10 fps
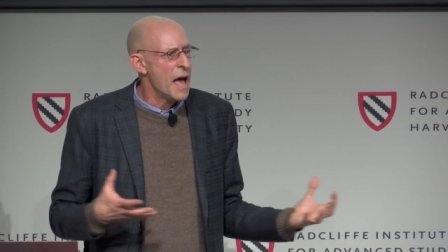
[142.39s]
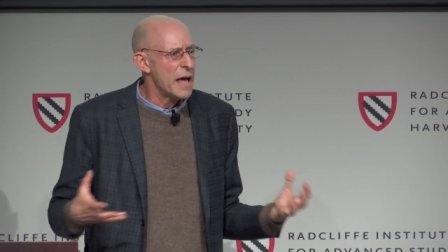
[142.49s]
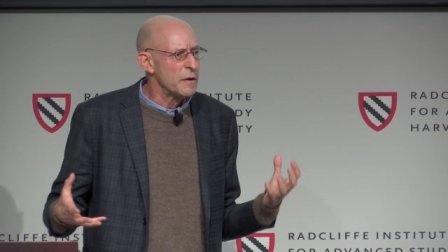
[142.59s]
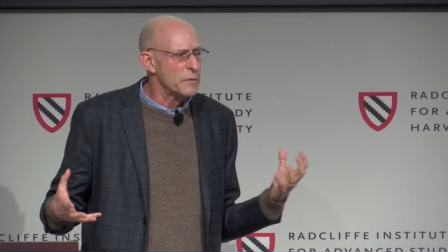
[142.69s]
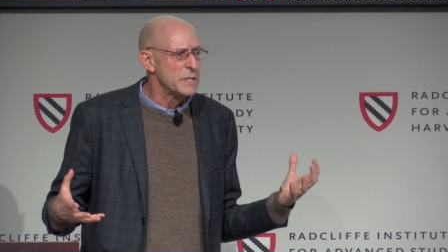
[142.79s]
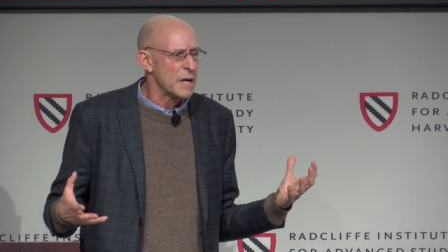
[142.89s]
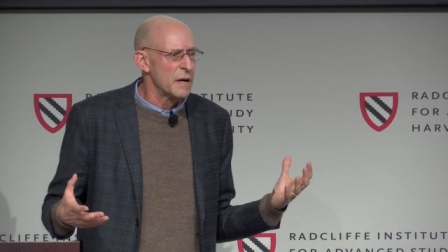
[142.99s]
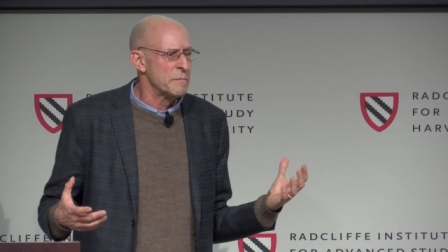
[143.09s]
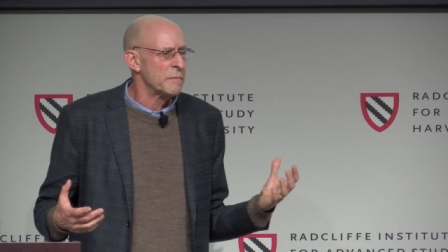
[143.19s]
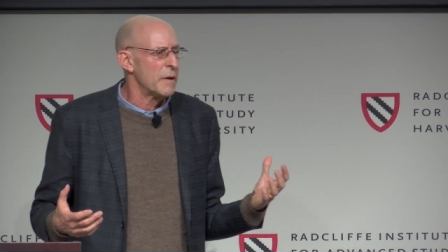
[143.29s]
And it was,
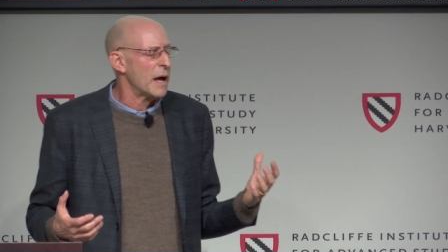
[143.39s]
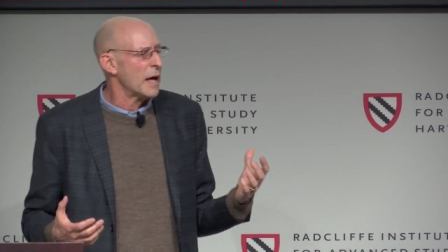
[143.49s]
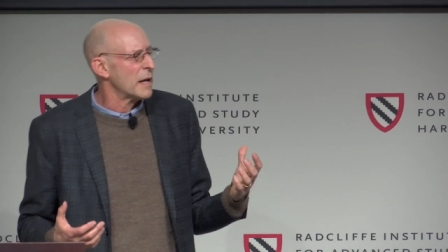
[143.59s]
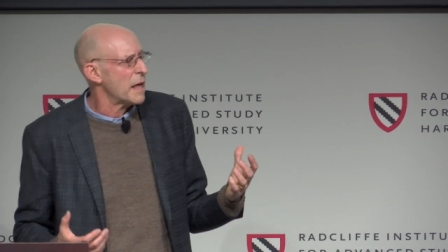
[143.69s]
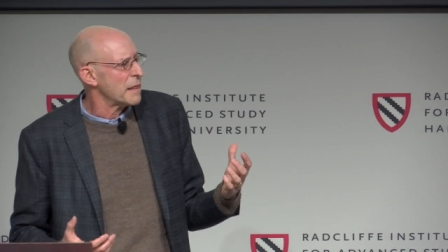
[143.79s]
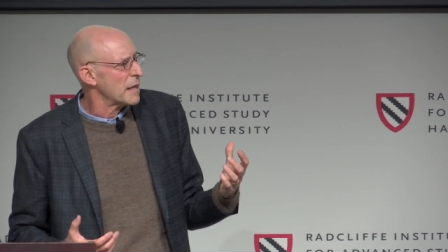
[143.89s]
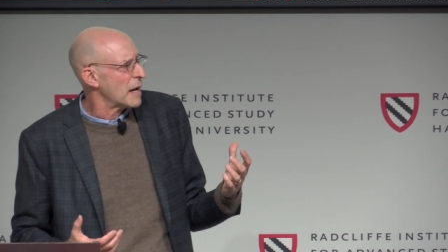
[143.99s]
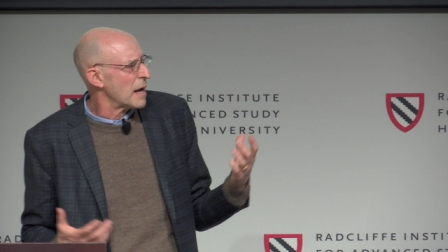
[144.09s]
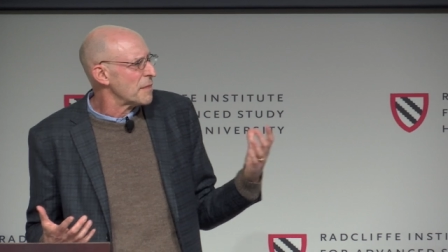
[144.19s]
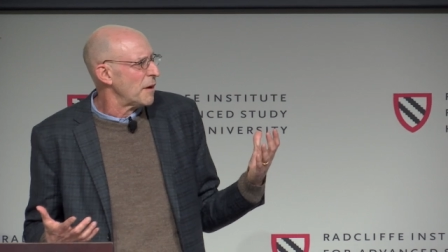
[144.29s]
um, and, and
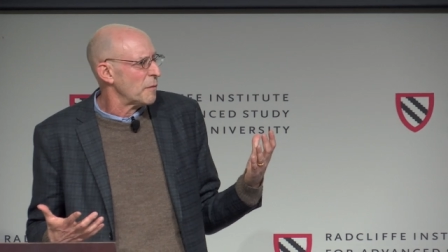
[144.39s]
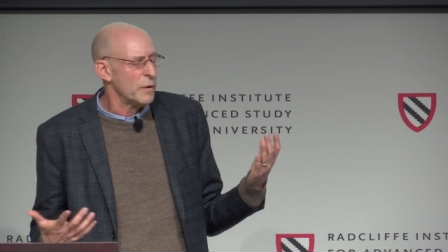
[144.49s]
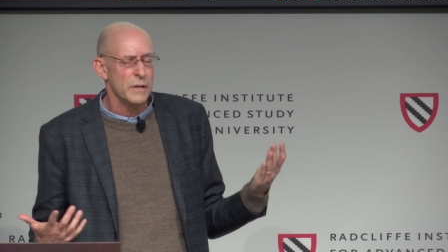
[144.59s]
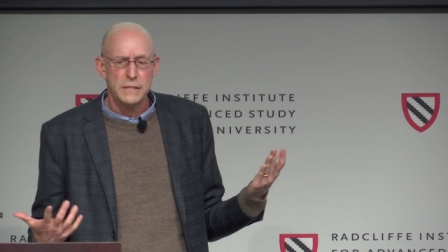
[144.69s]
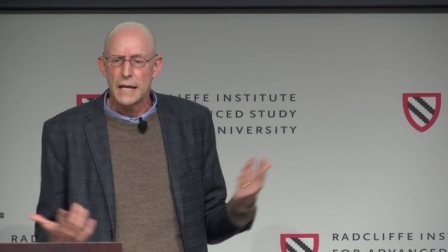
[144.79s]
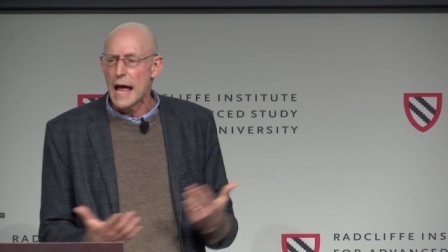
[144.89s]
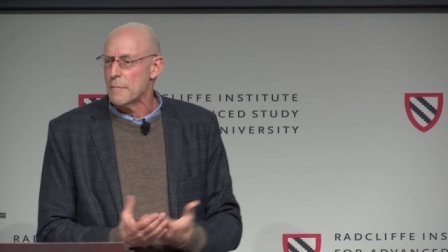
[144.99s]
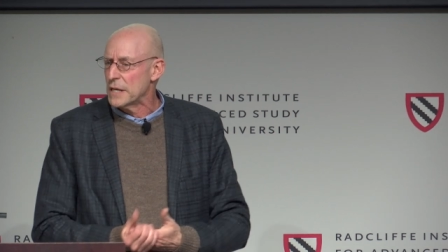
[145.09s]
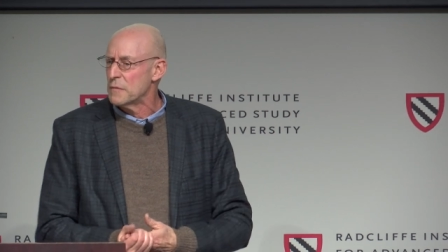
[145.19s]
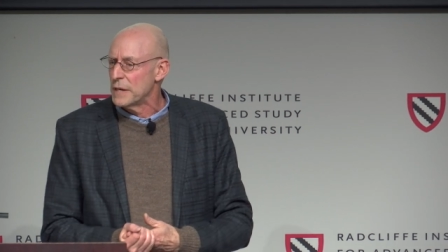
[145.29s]
I thought, well, is that
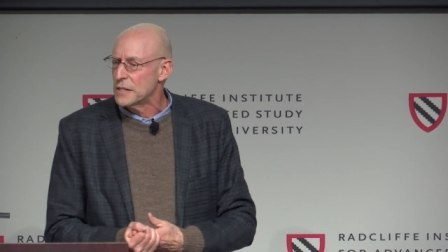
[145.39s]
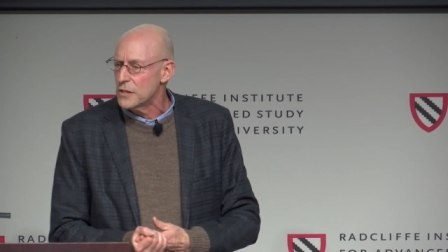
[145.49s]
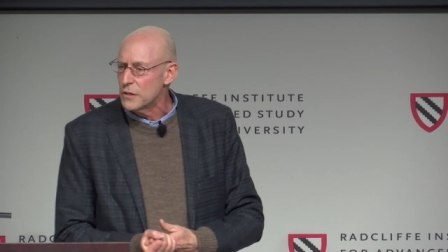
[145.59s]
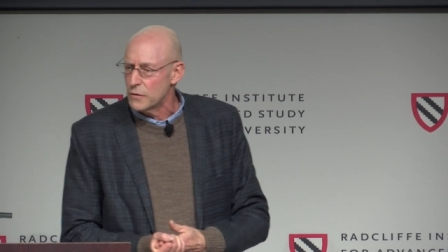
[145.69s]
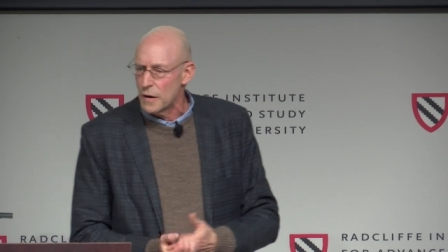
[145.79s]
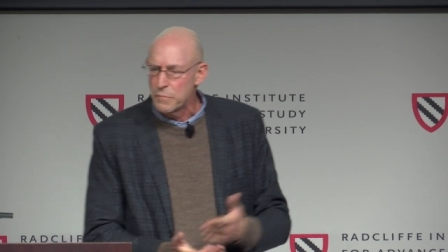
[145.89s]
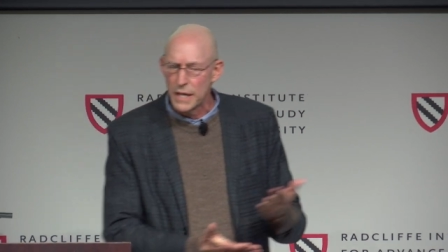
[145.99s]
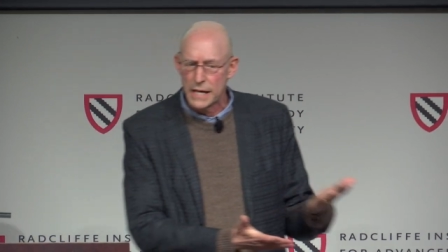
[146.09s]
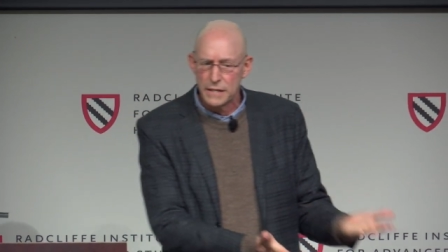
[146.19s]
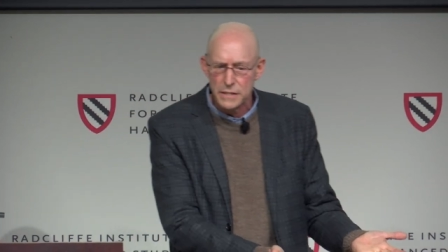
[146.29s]
happening to me too? I'm
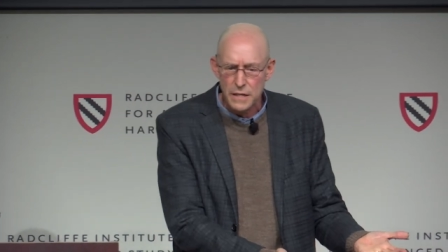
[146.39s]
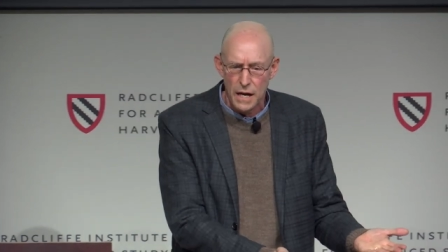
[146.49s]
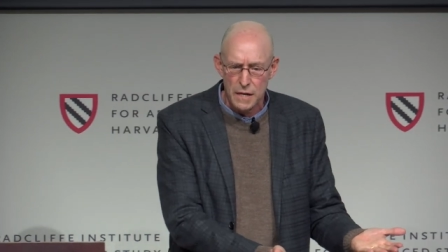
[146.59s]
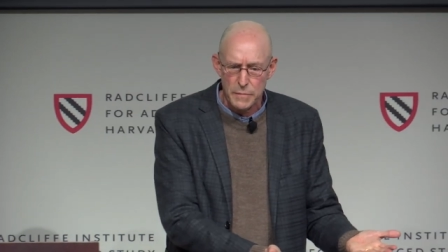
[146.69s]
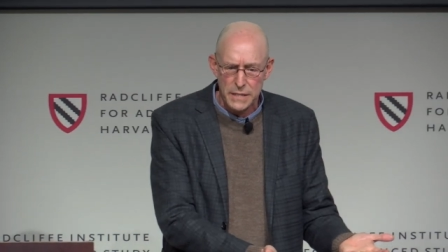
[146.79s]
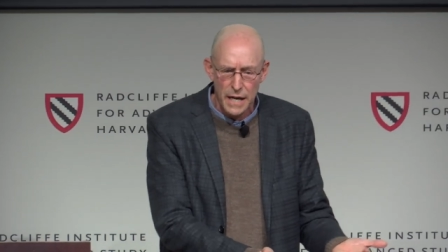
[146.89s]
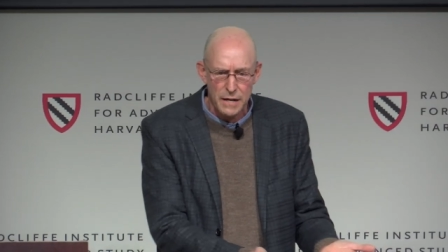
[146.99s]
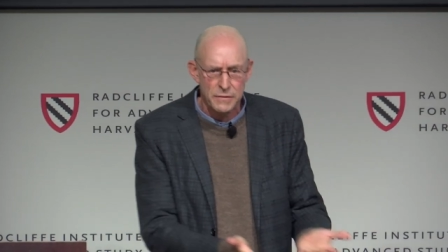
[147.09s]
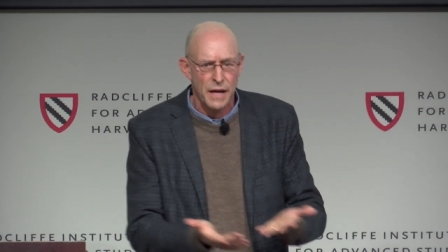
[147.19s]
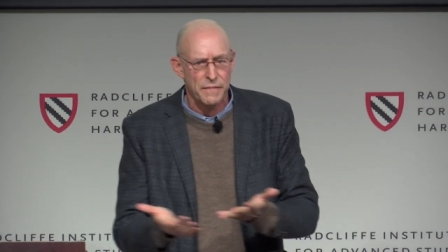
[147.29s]
planting this kind of
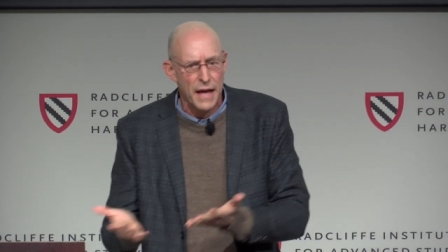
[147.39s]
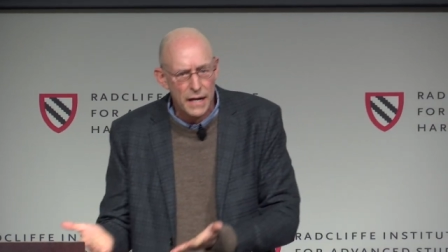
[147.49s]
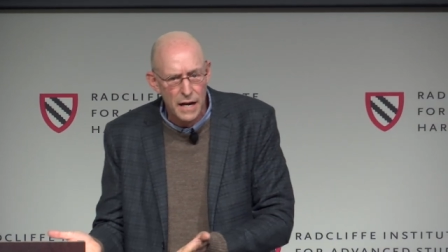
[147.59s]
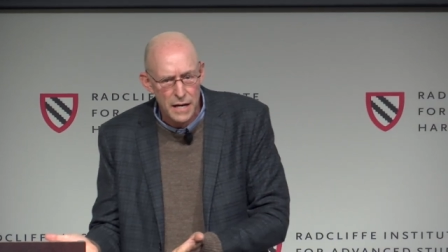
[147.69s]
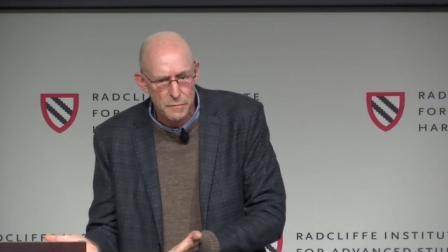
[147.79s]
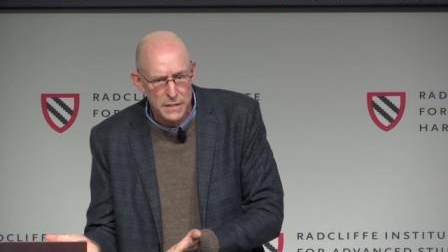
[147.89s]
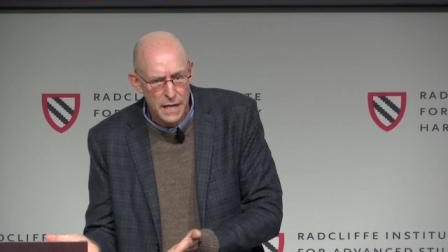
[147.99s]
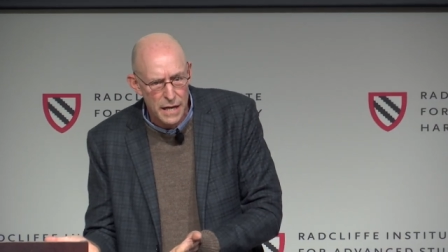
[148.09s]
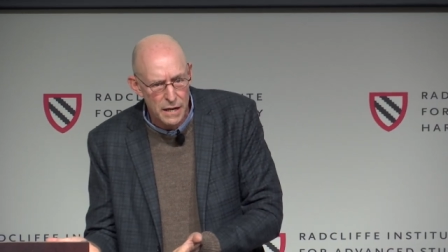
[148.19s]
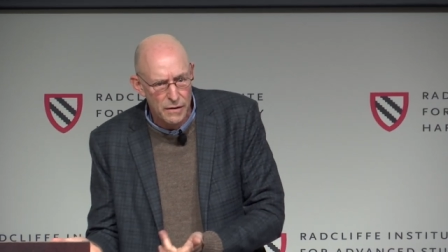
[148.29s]
potato, not that kind of
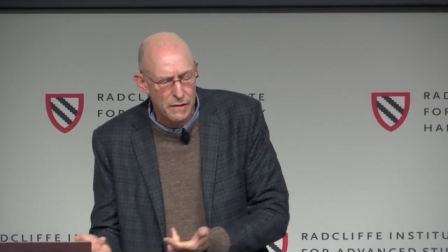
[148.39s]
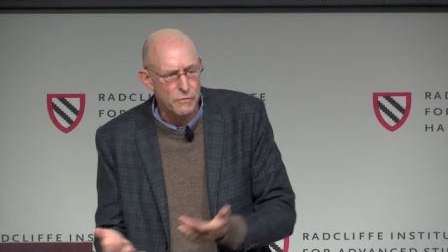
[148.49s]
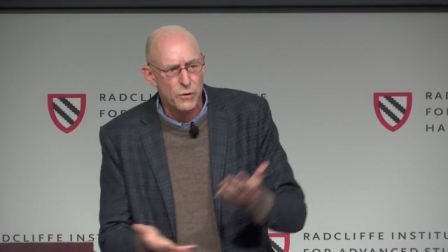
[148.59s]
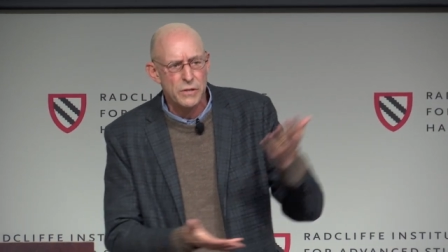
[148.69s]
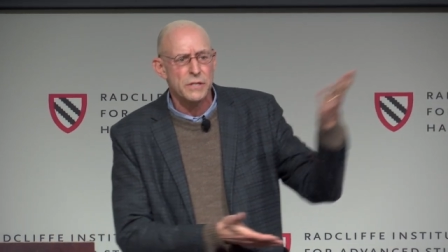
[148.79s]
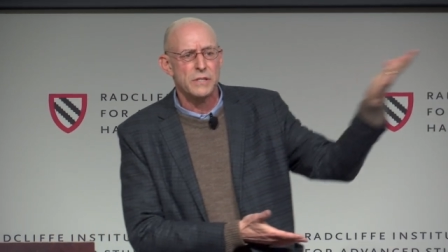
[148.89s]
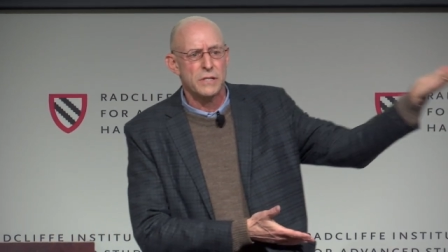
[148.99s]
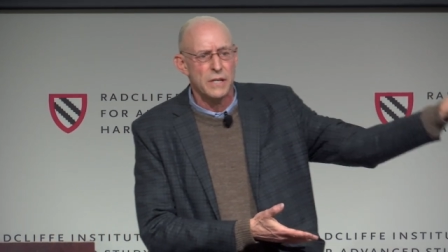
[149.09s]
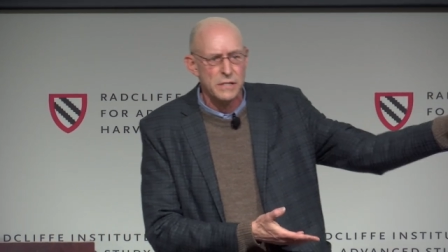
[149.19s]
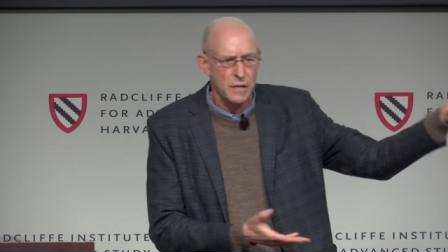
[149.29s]
potato. I've ordered these
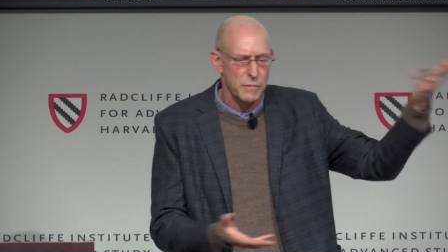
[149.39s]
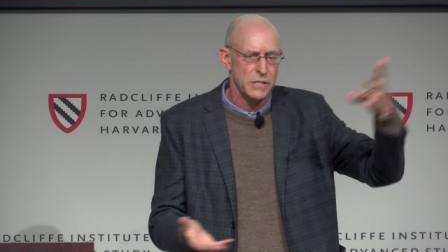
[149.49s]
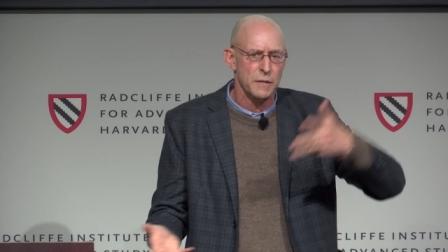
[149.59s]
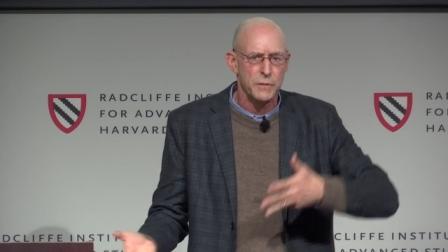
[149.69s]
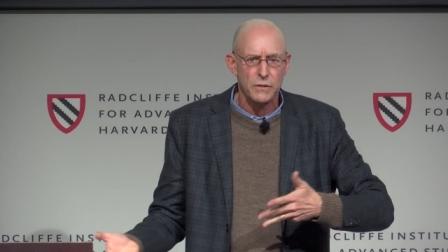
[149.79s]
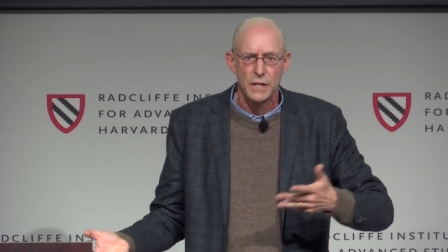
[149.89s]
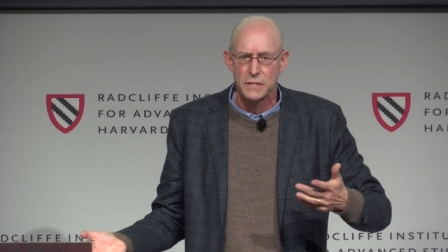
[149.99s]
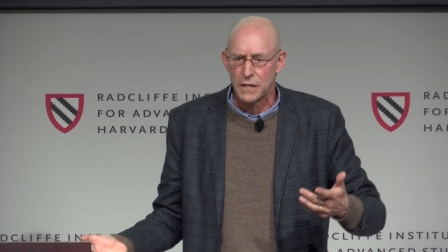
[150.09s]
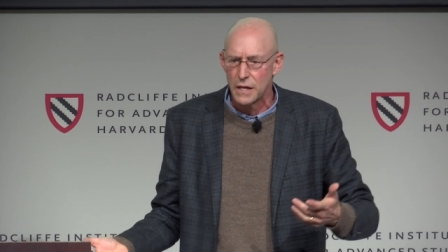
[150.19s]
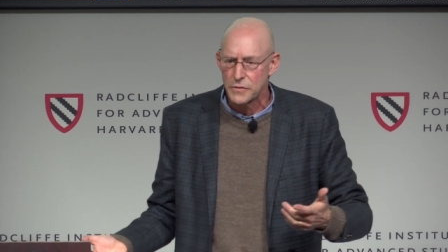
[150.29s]
seeds, they've been shipped across
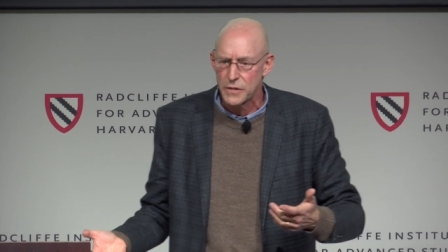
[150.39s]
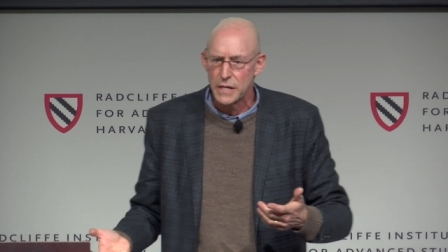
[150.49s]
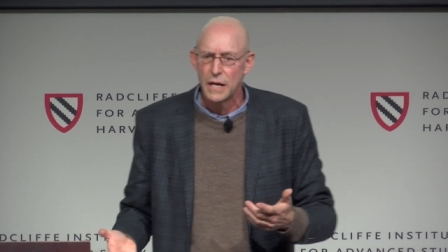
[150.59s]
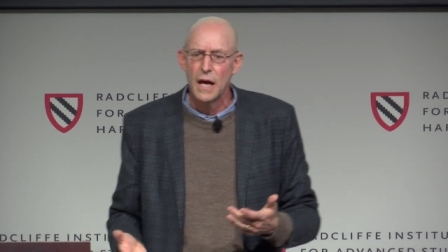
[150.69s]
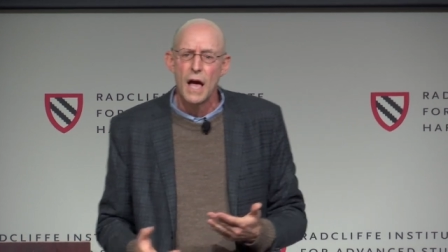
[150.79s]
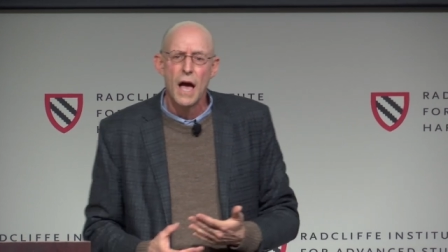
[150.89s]
the country.